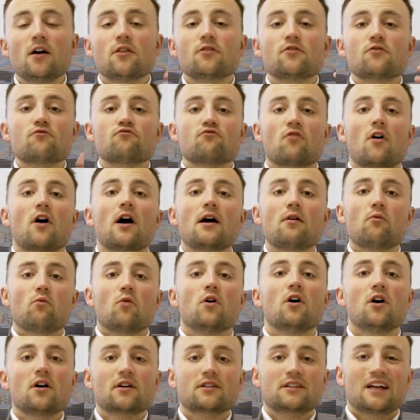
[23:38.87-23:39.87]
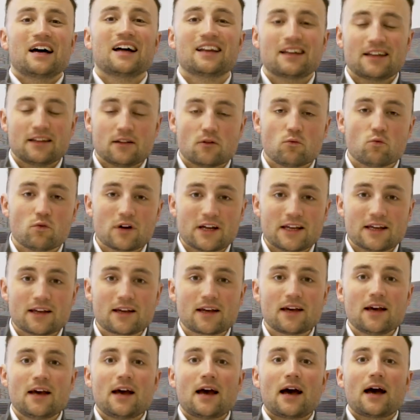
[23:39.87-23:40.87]
the right work done in the
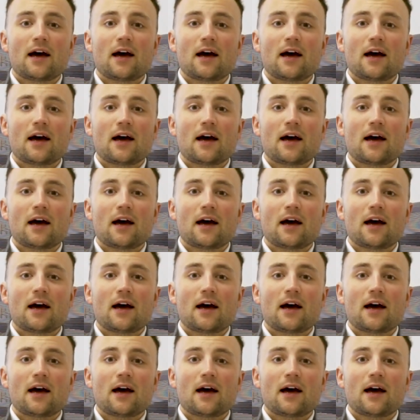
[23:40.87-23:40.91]
week.